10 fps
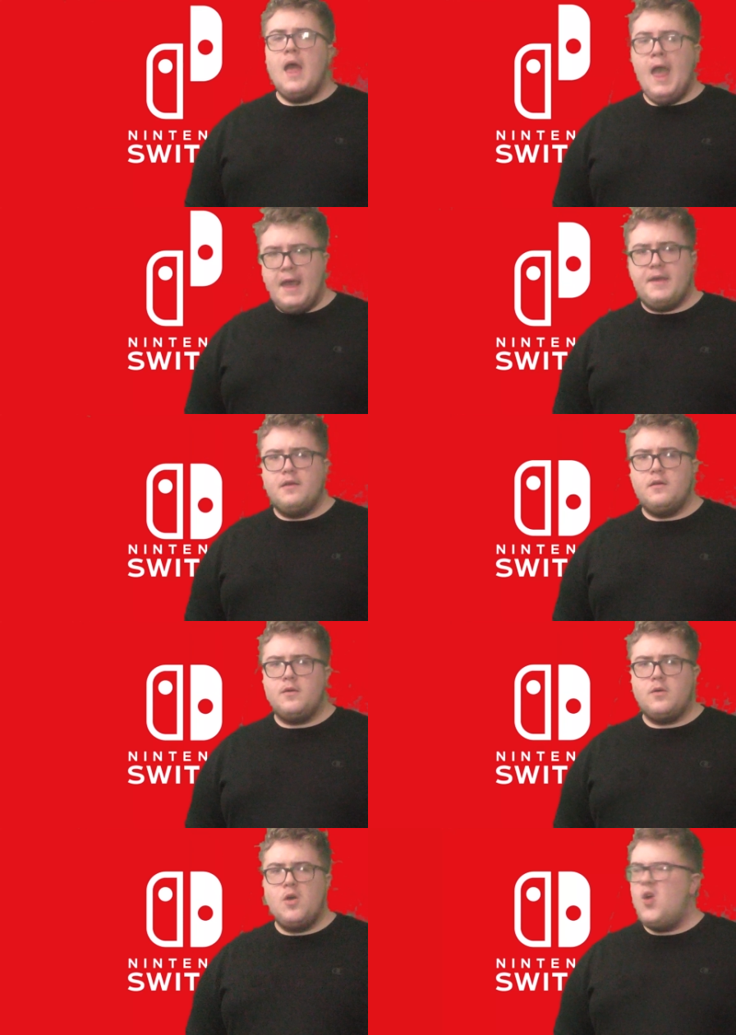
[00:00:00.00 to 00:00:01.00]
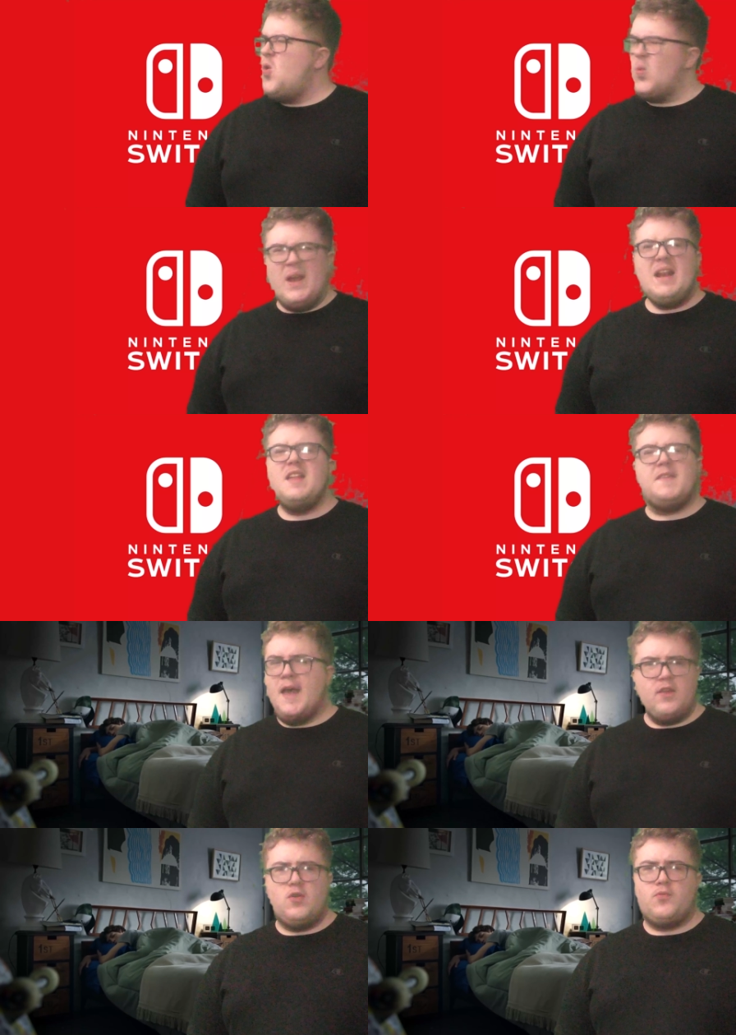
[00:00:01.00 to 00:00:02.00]
Hey, we
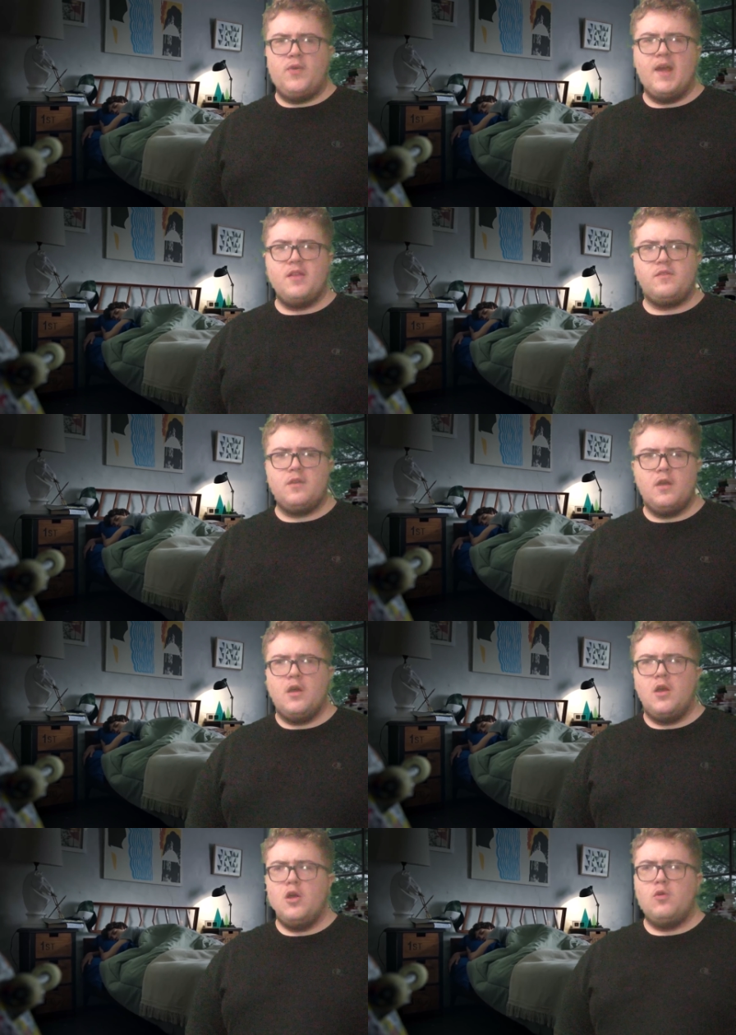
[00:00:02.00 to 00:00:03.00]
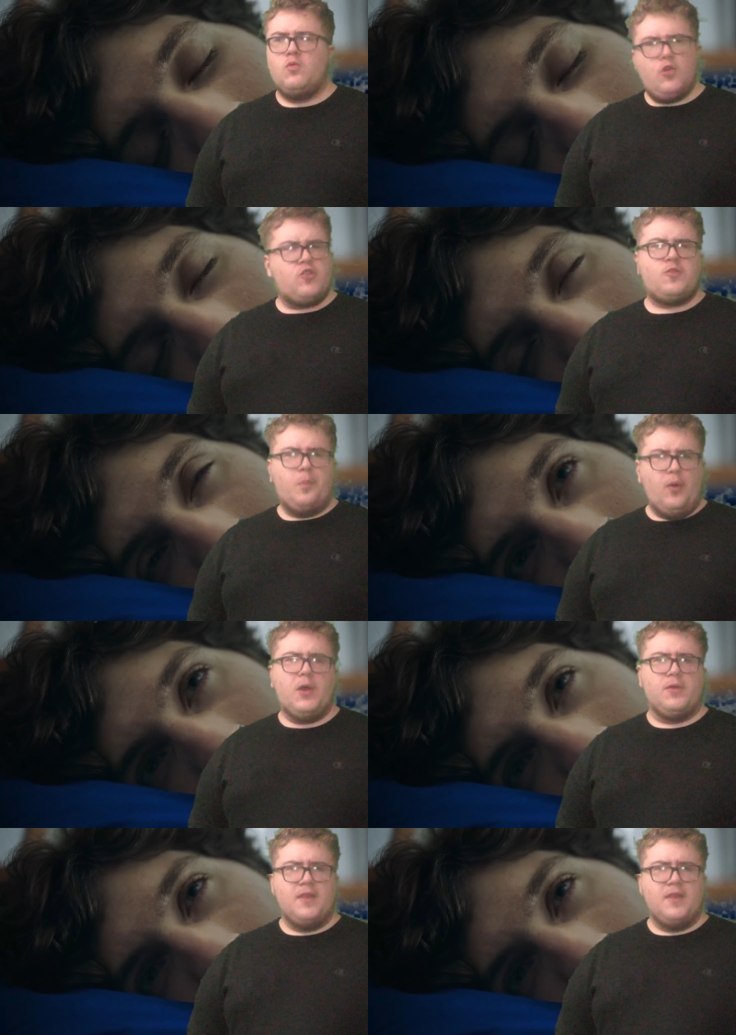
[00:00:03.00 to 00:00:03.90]
Nintendo fans, we're spoiled